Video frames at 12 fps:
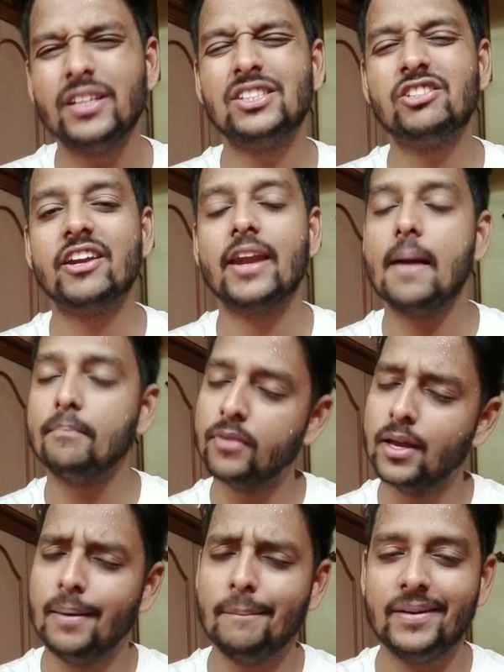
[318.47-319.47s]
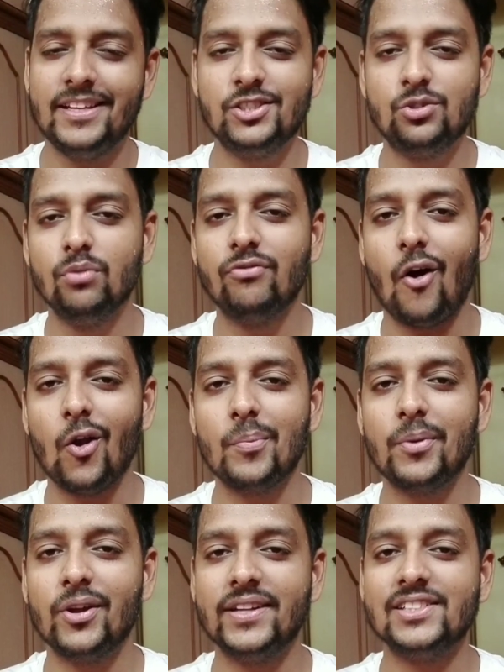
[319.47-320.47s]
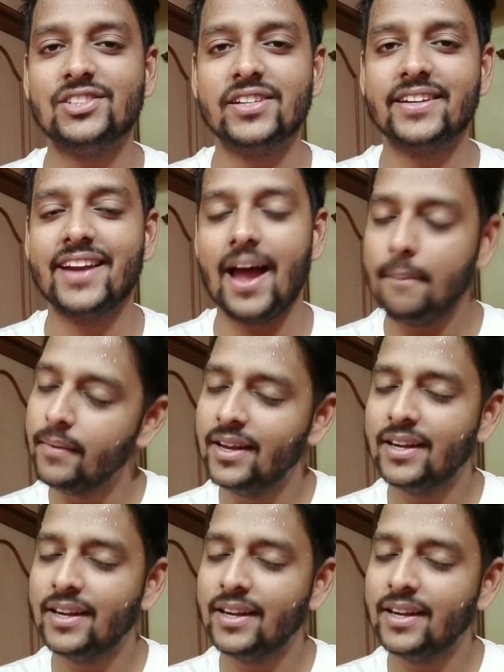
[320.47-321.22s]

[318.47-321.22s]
Instagram, please do follow me on Instagram.